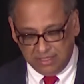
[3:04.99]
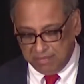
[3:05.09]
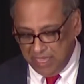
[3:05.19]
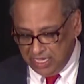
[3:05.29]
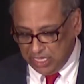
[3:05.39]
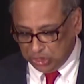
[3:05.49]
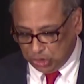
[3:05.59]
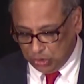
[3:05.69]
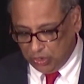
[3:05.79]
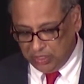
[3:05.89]
making
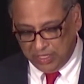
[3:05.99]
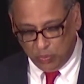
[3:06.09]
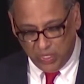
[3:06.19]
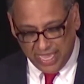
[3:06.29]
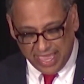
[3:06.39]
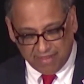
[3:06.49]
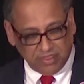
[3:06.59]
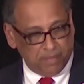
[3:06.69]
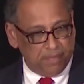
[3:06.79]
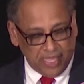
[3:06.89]
sure that we have
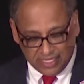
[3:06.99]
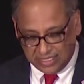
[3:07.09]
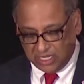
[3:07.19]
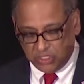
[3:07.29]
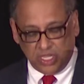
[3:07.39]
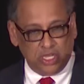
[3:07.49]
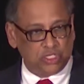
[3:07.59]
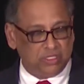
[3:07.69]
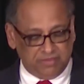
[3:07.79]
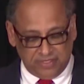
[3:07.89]
the best
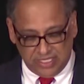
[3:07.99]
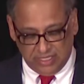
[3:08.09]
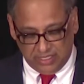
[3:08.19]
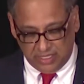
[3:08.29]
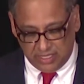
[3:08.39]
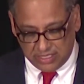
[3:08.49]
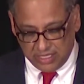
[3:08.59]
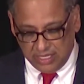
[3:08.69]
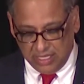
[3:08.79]
educational facilities,